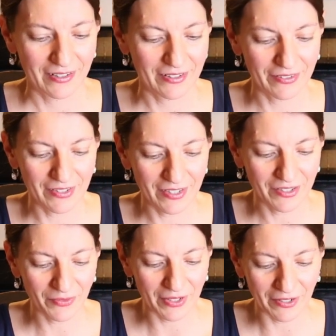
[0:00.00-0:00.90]
So this
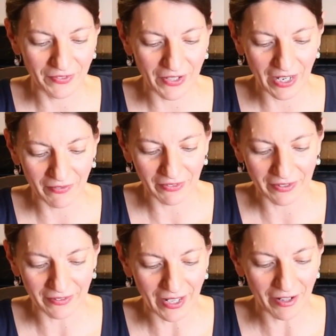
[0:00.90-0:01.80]
is where if you have a
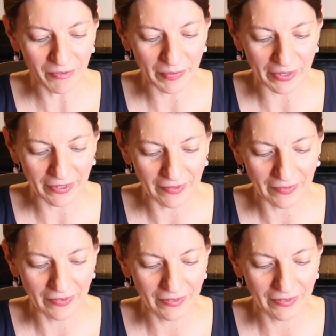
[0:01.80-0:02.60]
little helper,